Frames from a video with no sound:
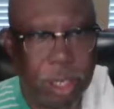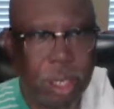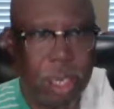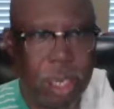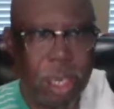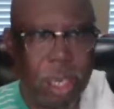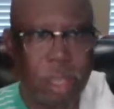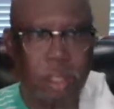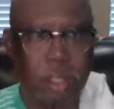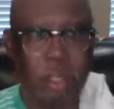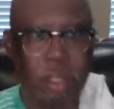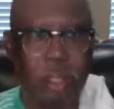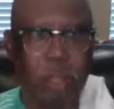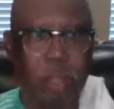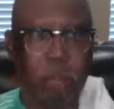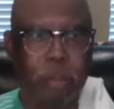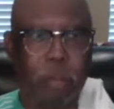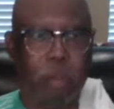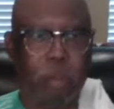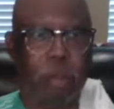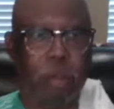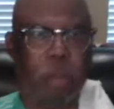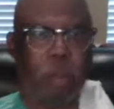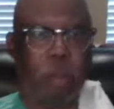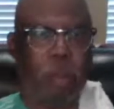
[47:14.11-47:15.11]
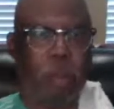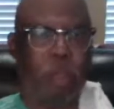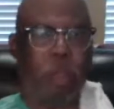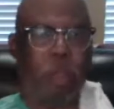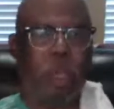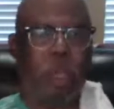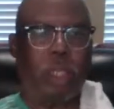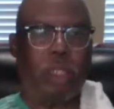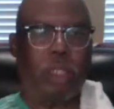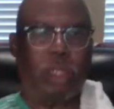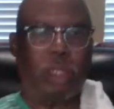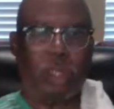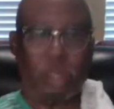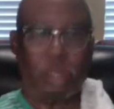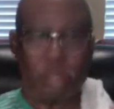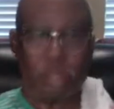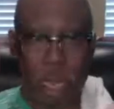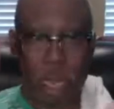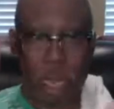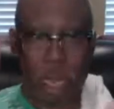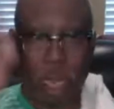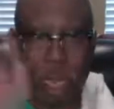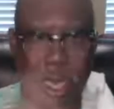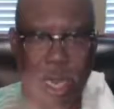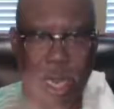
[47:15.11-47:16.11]
at this precious
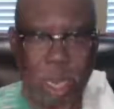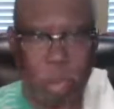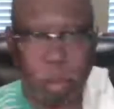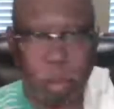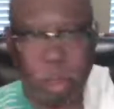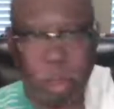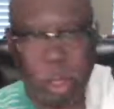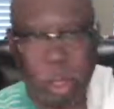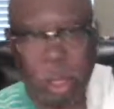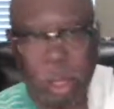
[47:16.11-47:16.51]
time